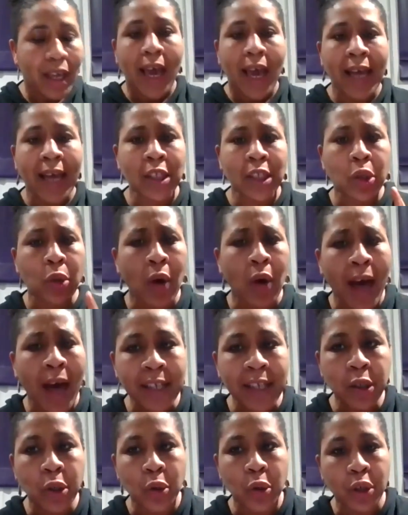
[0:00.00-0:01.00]
and so
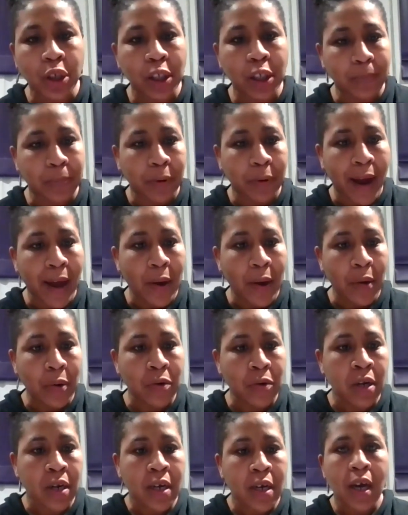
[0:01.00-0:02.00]
at george
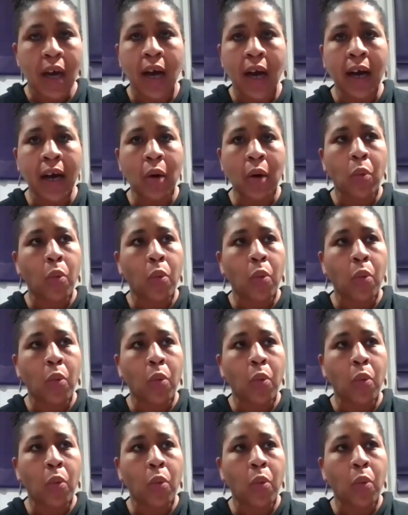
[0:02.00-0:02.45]
brown uh,